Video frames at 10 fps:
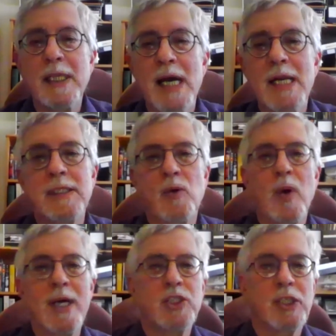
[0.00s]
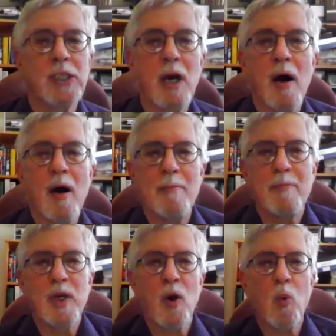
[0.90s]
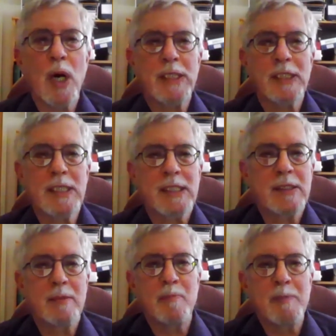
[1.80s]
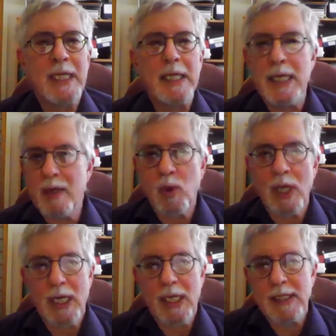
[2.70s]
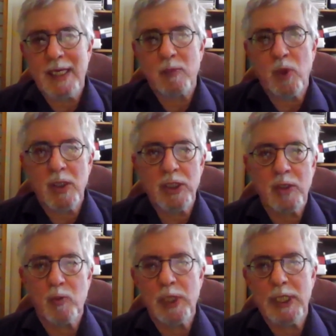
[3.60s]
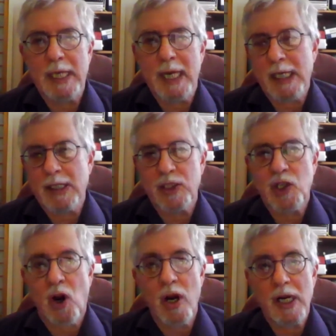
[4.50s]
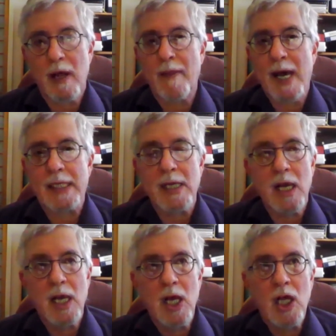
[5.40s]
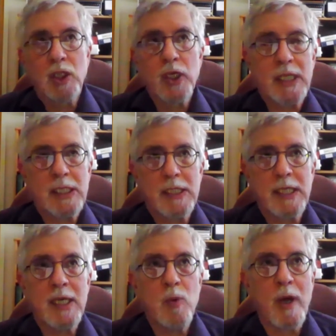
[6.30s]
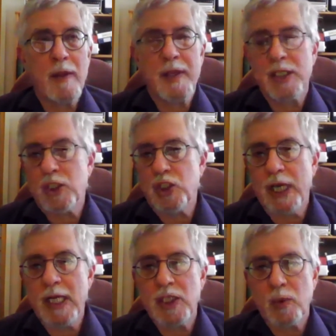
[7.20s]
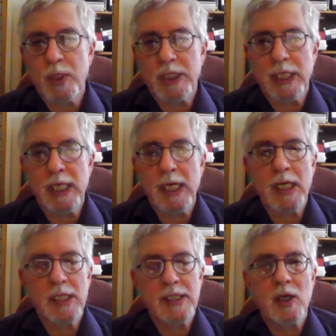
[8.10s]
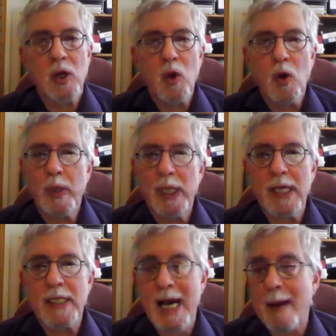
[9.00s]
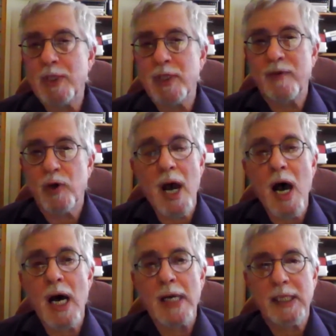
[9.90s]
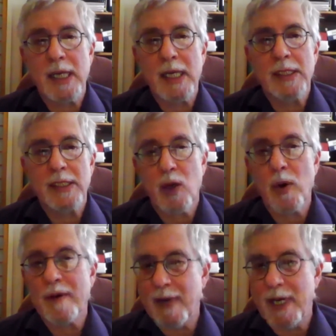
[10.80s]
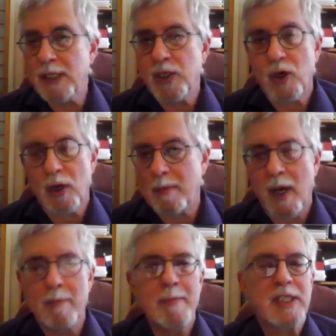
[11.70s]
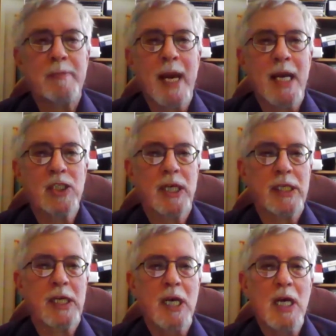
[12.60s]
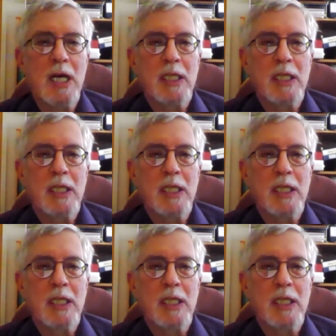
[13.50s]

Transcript: think that is the question. What does it mean? And like I said, we're really getting started on that, looking to see whether this change that we're seeing is really adaptive or not, and if is there a mismatch, like